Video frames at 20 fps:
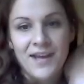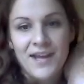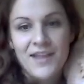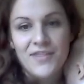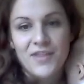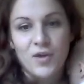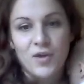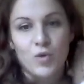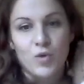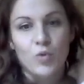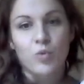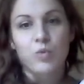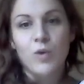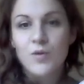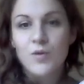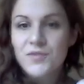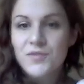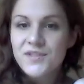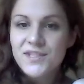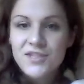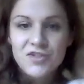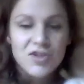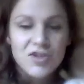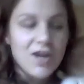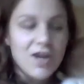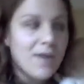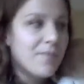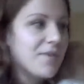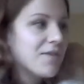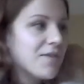the grossest
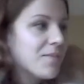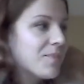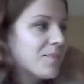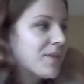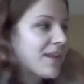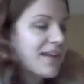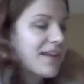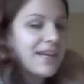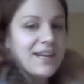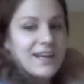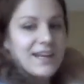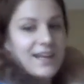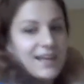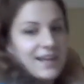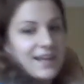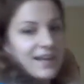job on the planet,